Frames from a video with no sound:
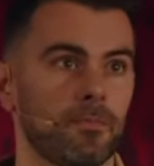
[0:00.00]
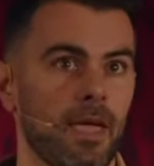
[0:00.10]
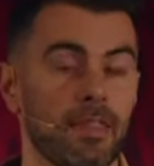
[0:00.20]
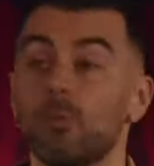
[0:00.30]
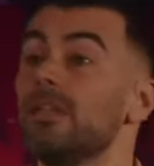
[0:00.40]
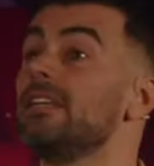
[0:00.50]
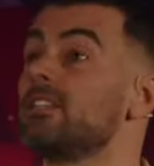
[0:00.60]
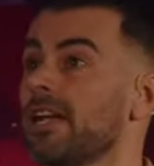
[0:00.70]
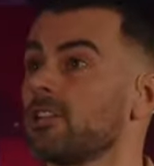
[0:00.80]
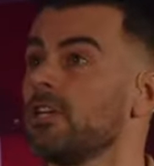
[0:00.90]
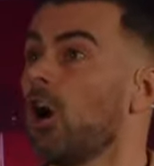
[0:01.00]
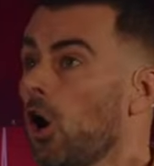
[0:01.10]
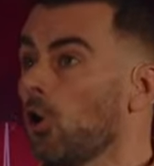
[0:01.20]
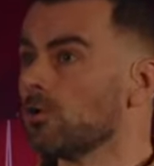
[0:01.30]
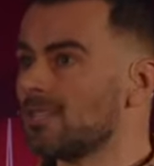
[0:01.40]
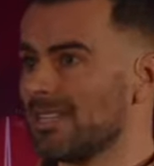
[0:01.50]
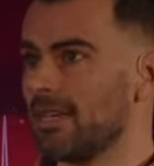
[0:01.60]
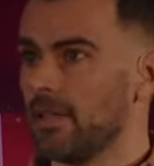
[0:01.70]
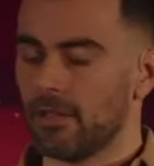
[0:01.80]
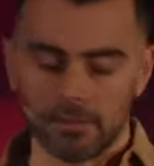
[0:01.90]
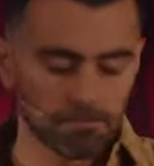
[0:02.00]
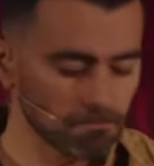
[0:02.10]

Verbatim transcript: and that we need to actually hold together.